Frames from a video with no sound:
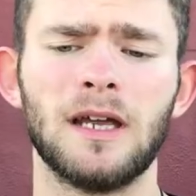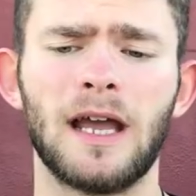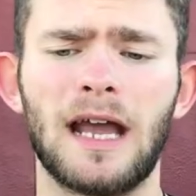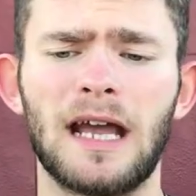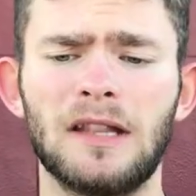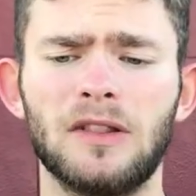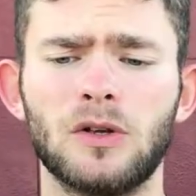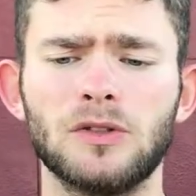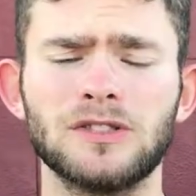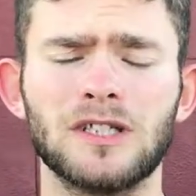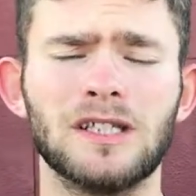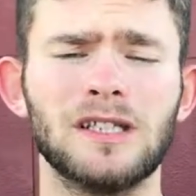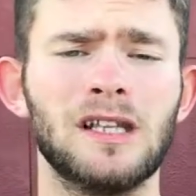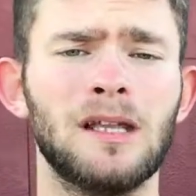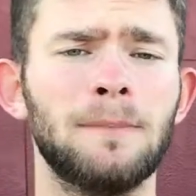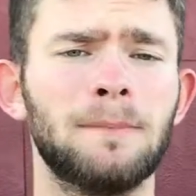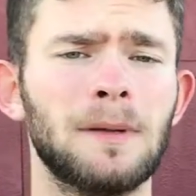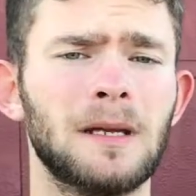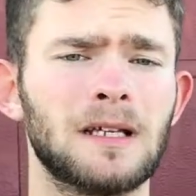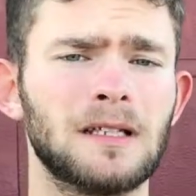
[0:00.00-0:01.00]
And those
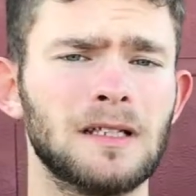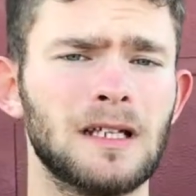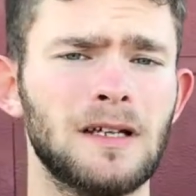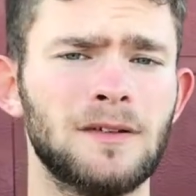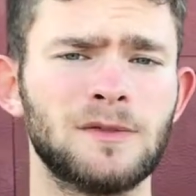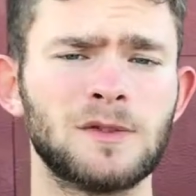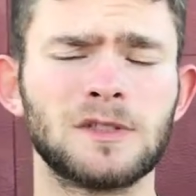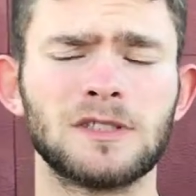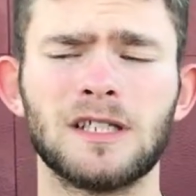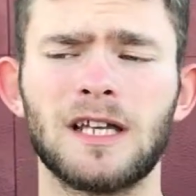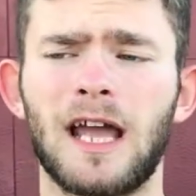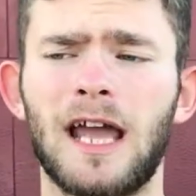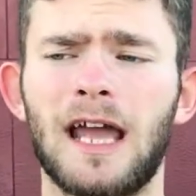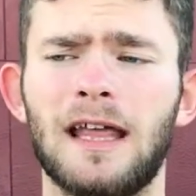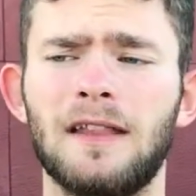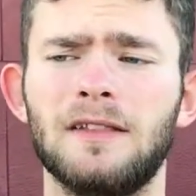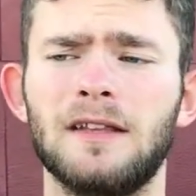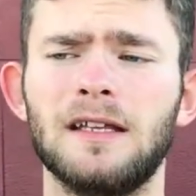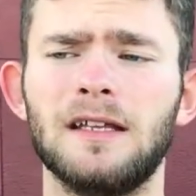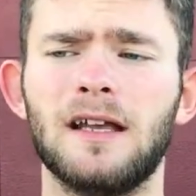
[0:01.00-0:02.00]
Olympic lifts
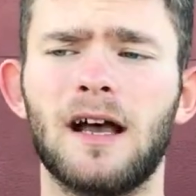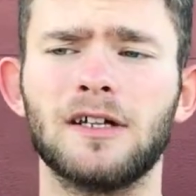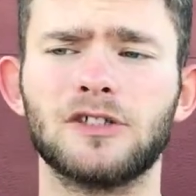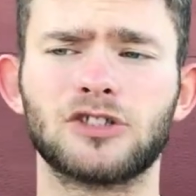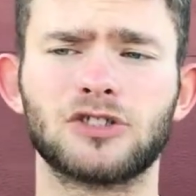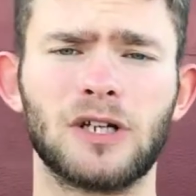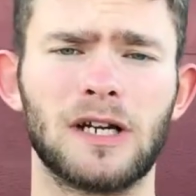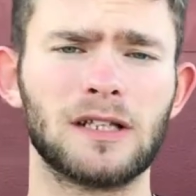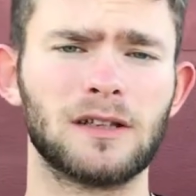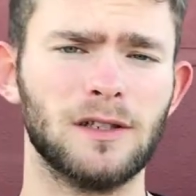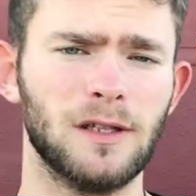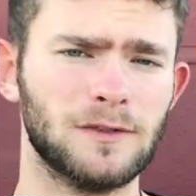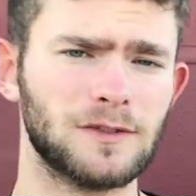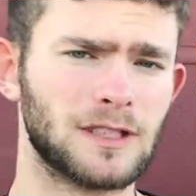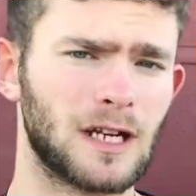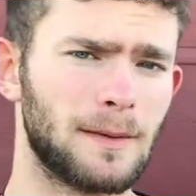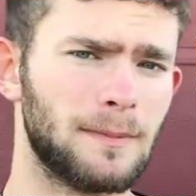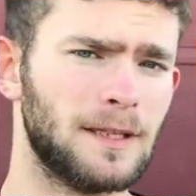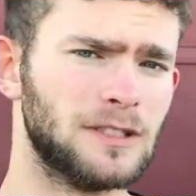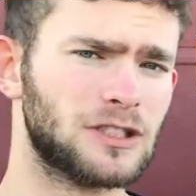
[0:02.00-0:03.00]
and the strength
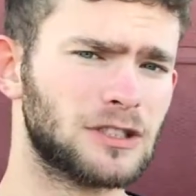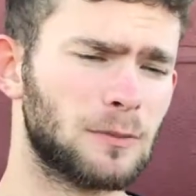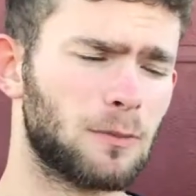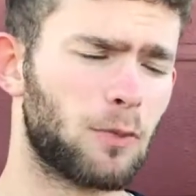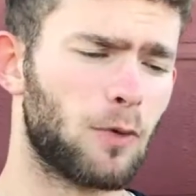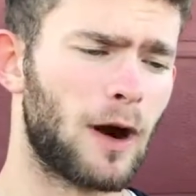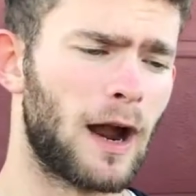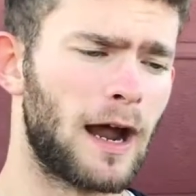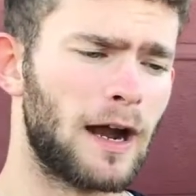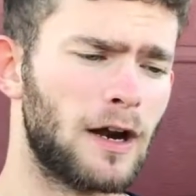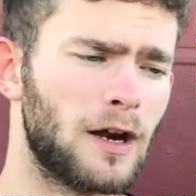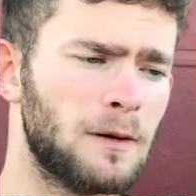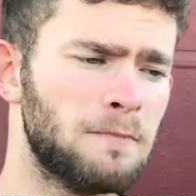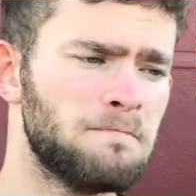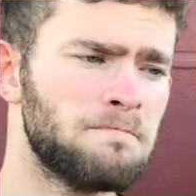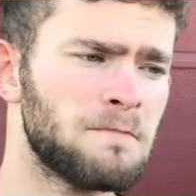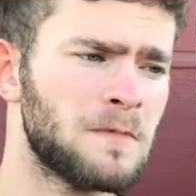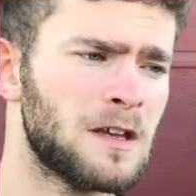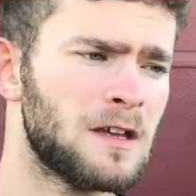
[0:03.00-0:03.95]
lifts that I mentioned prior,